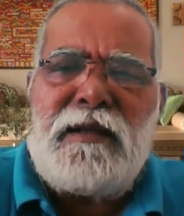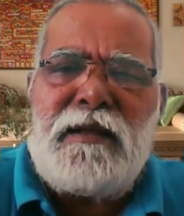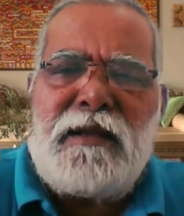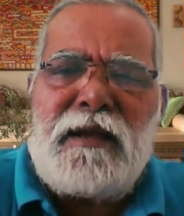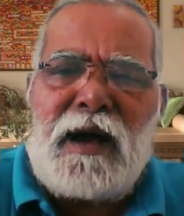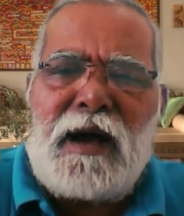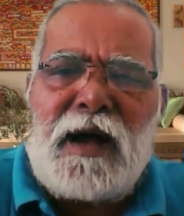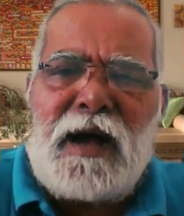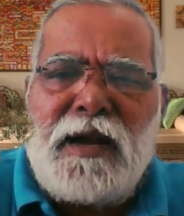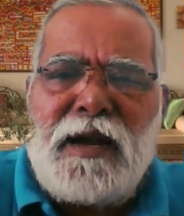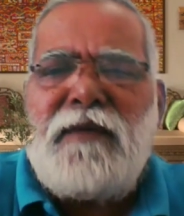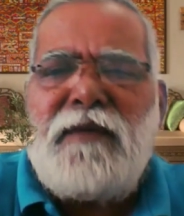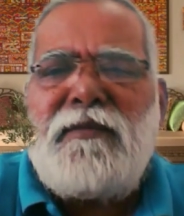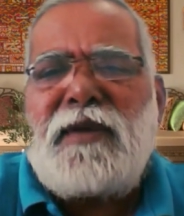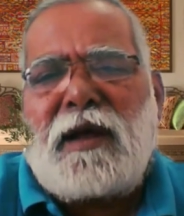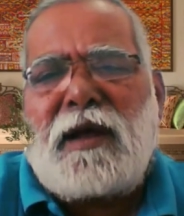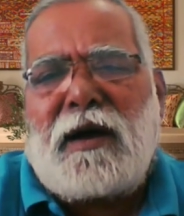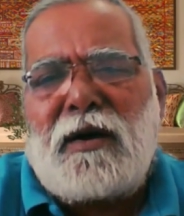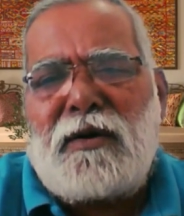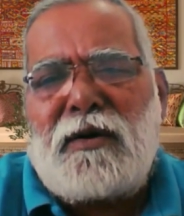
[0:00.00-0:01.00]
uneven
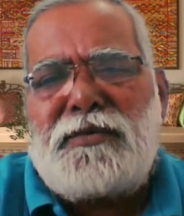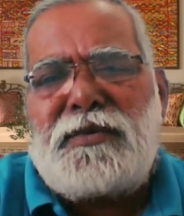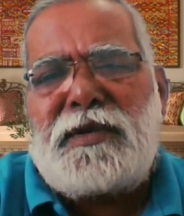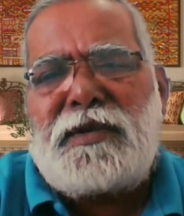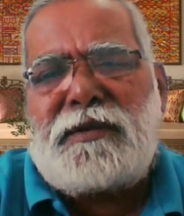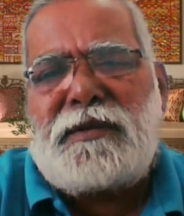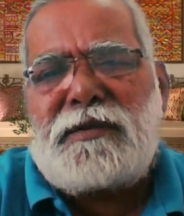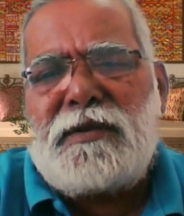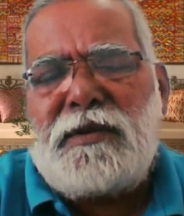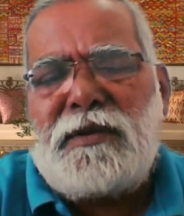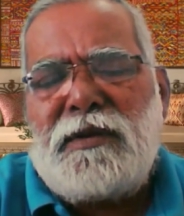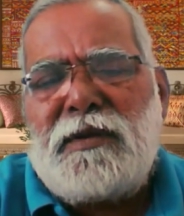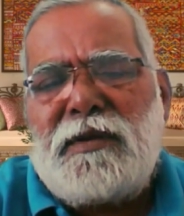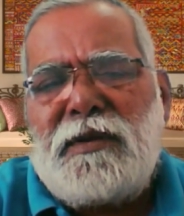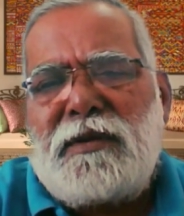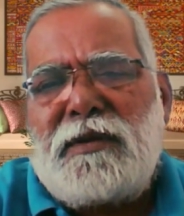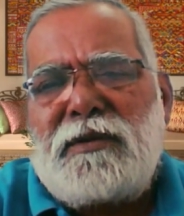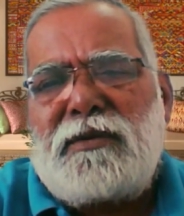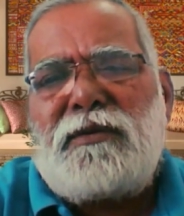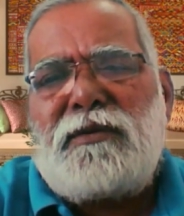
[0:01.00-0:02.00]
houses.
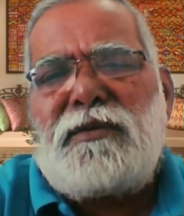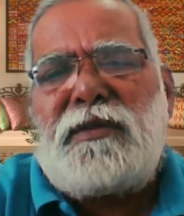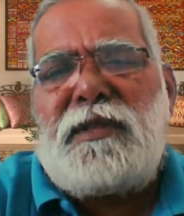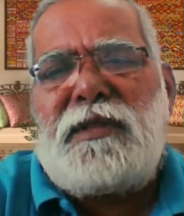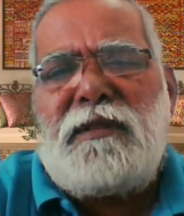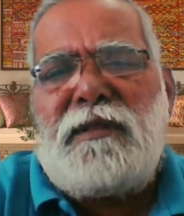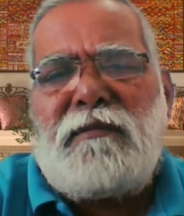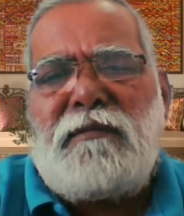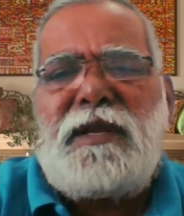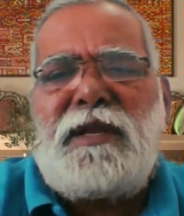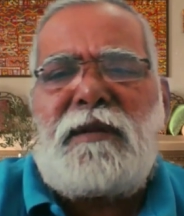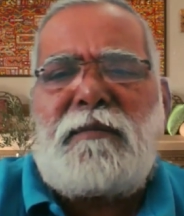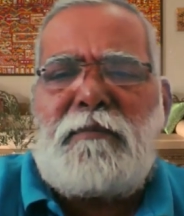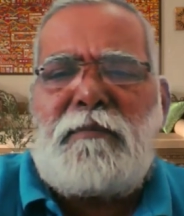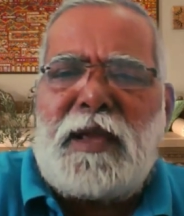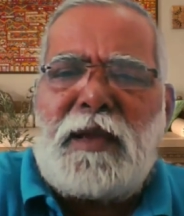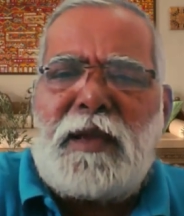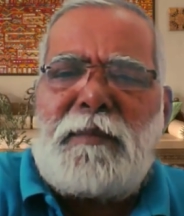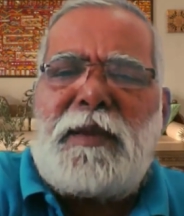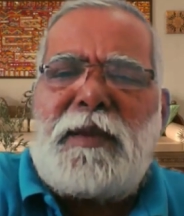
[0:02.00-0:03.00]
So it
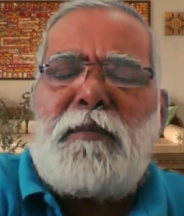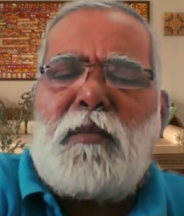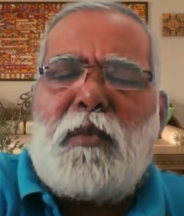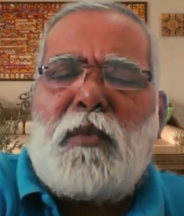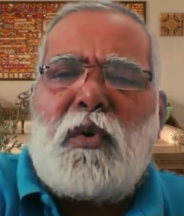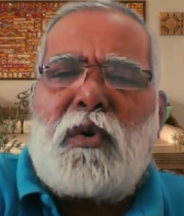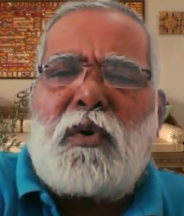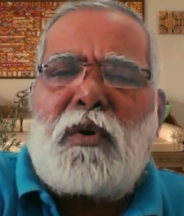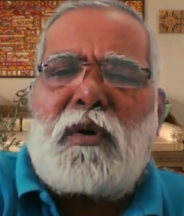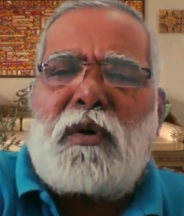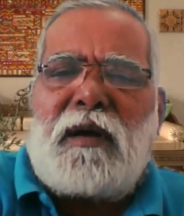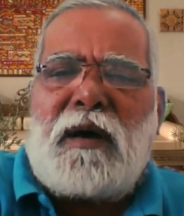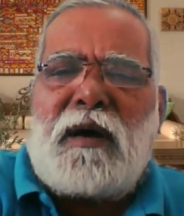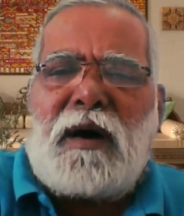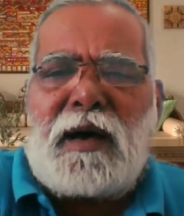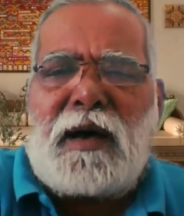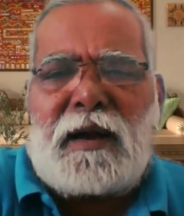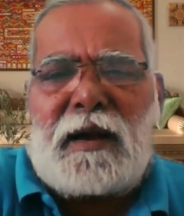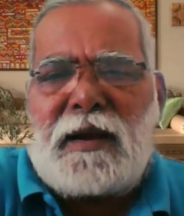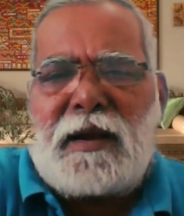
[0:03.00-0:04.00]
may be more
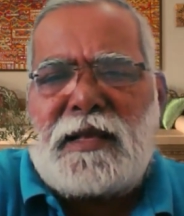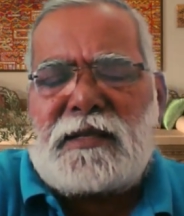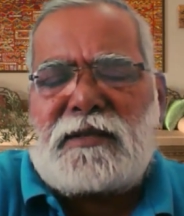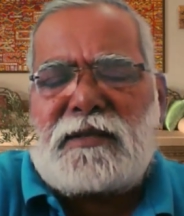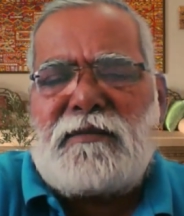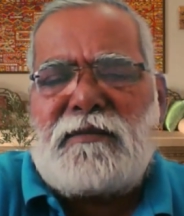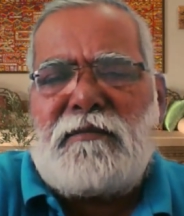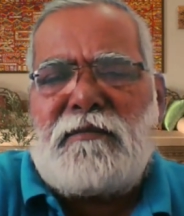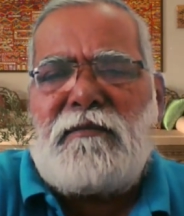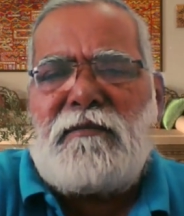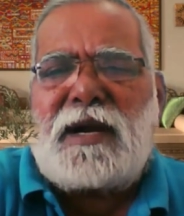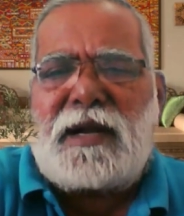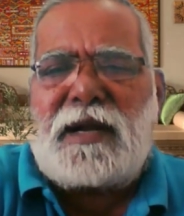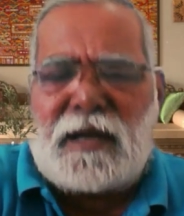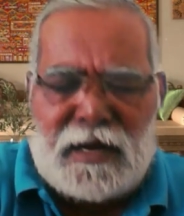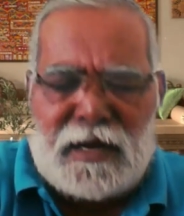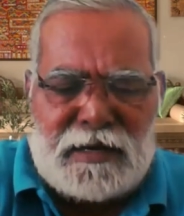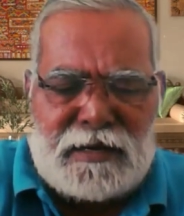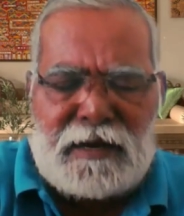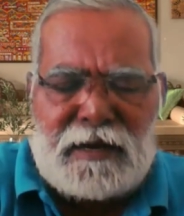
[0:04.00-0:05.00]
or less, but
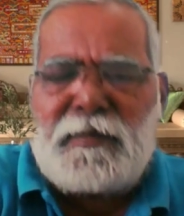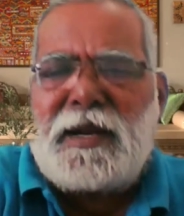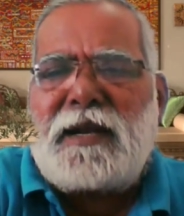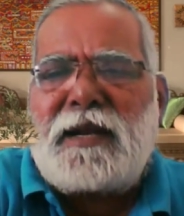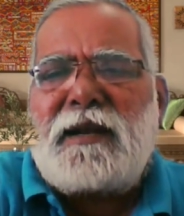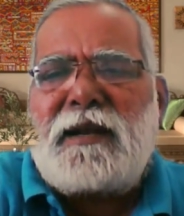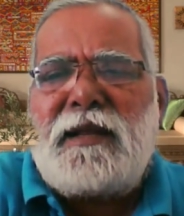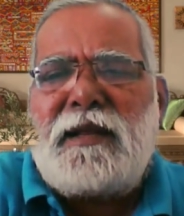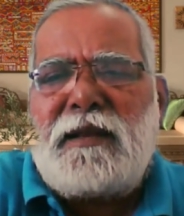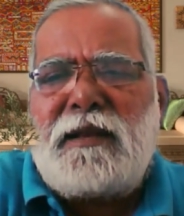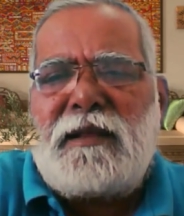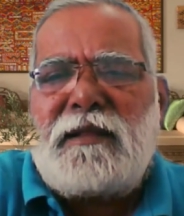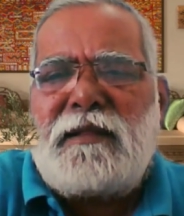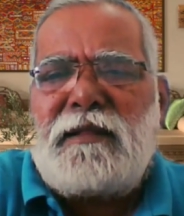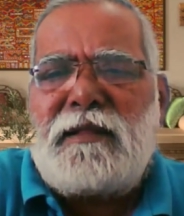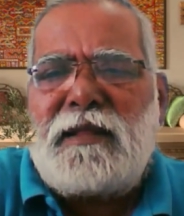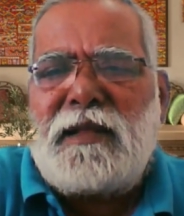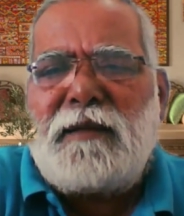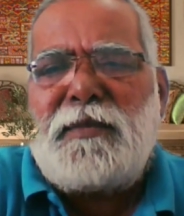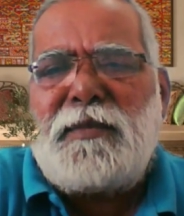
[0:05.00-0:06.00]
ultimately
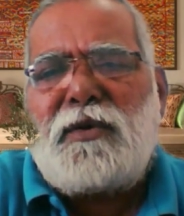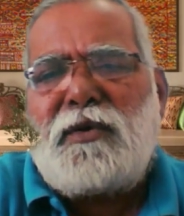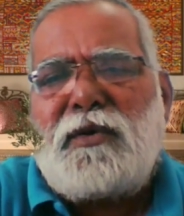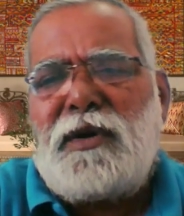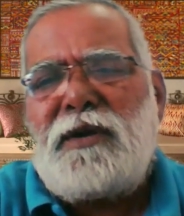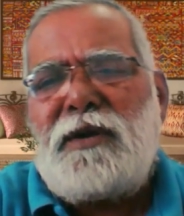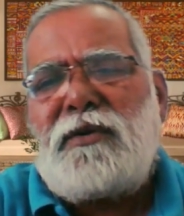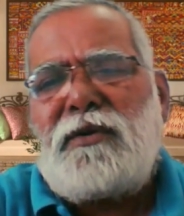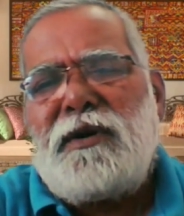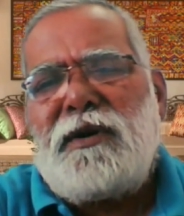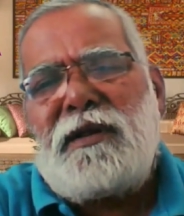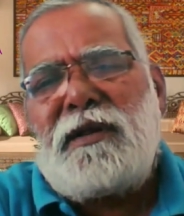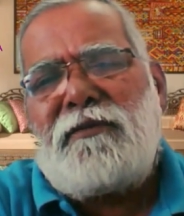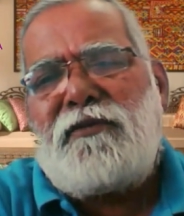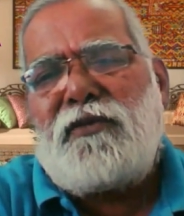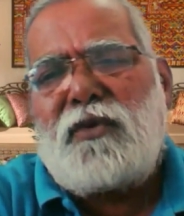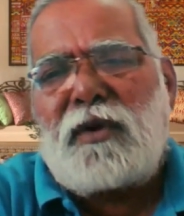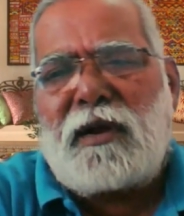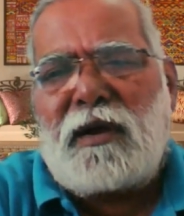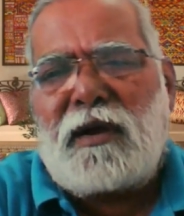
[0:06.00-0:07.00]
there will be only
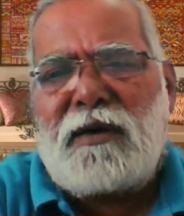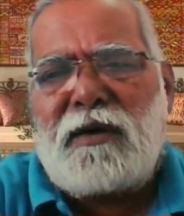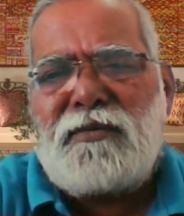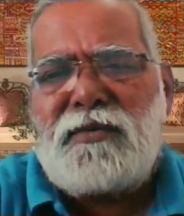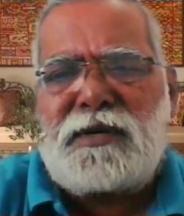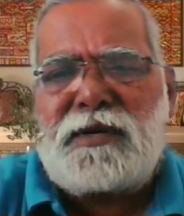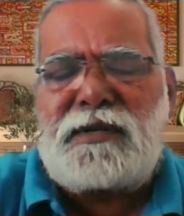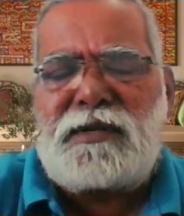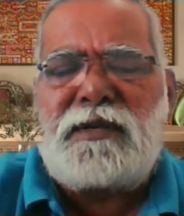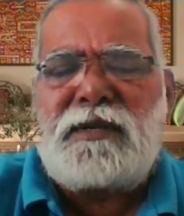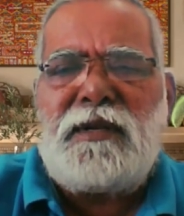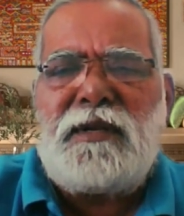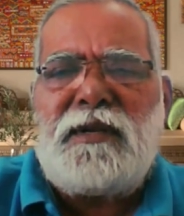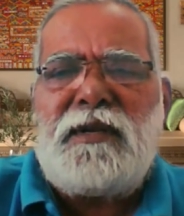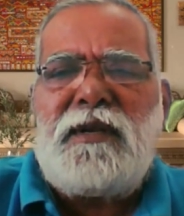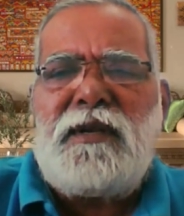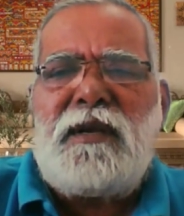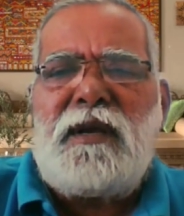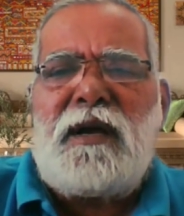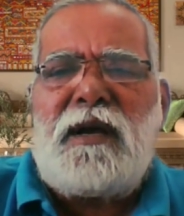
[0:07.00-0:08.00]
24 hours,
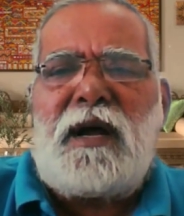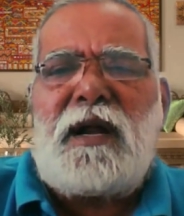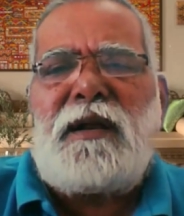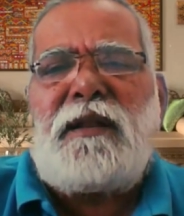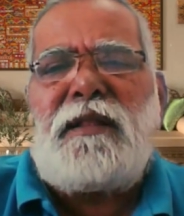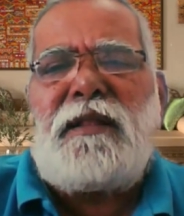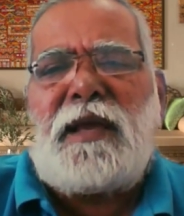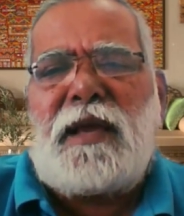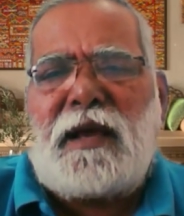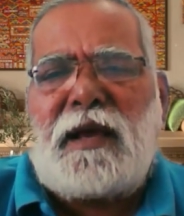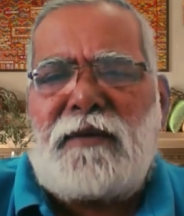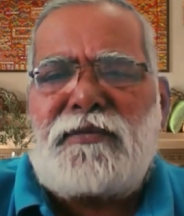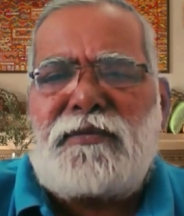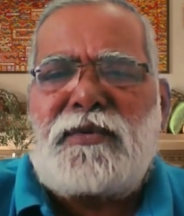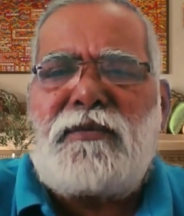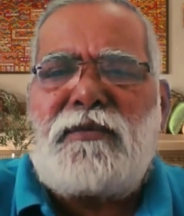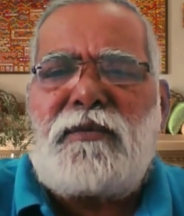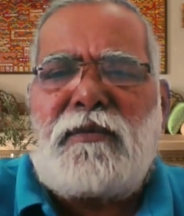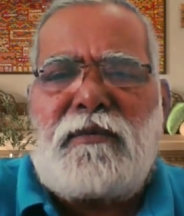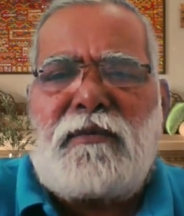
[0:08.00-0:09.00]
and they have
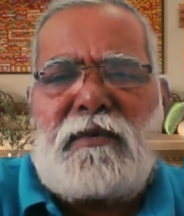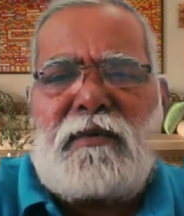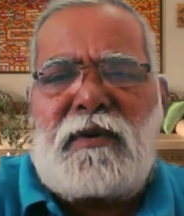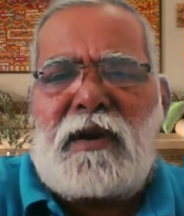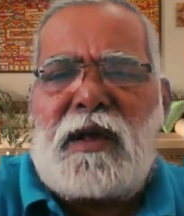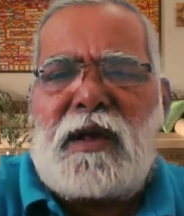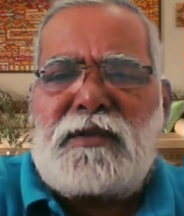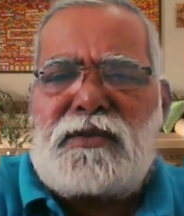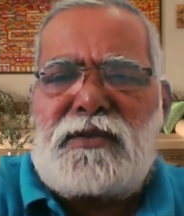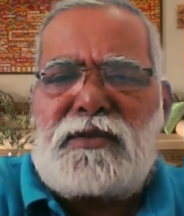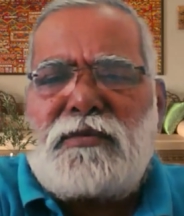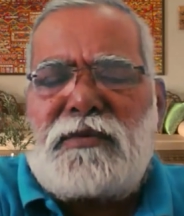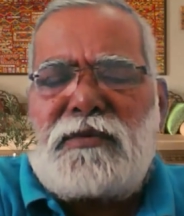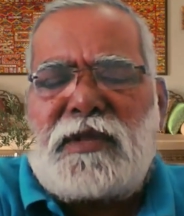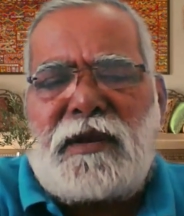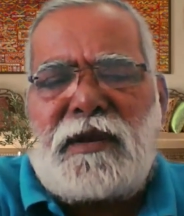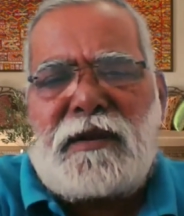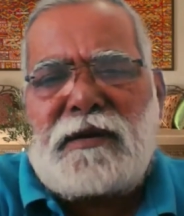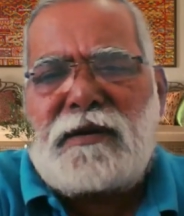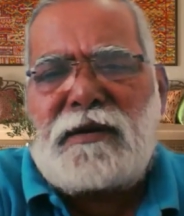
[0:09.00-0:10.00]
to cross through
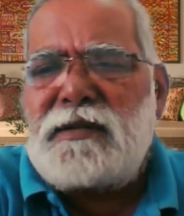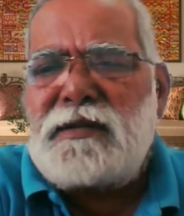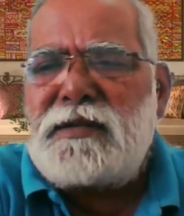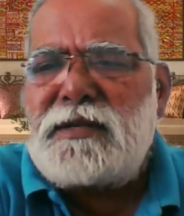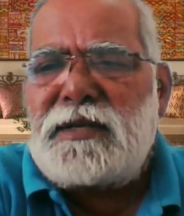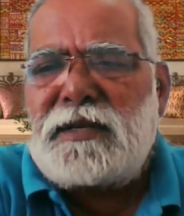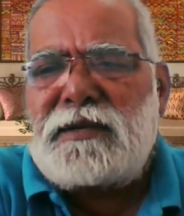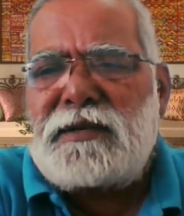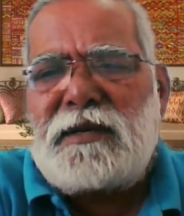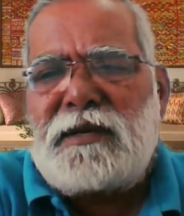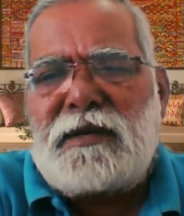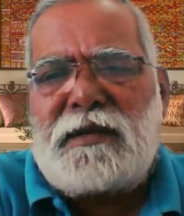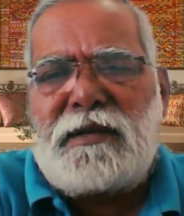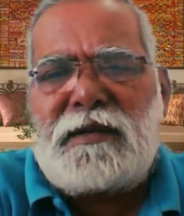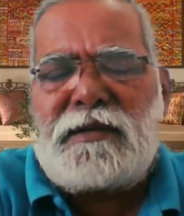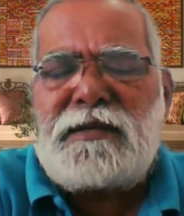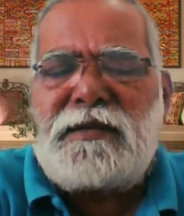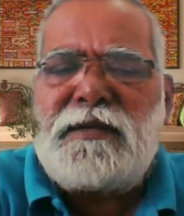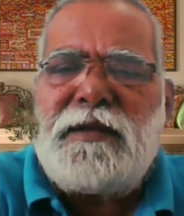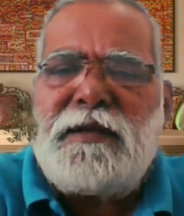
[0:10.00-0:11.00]
360
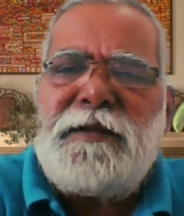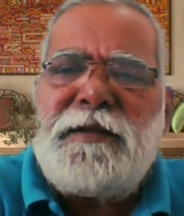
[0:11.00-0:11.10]
degrees.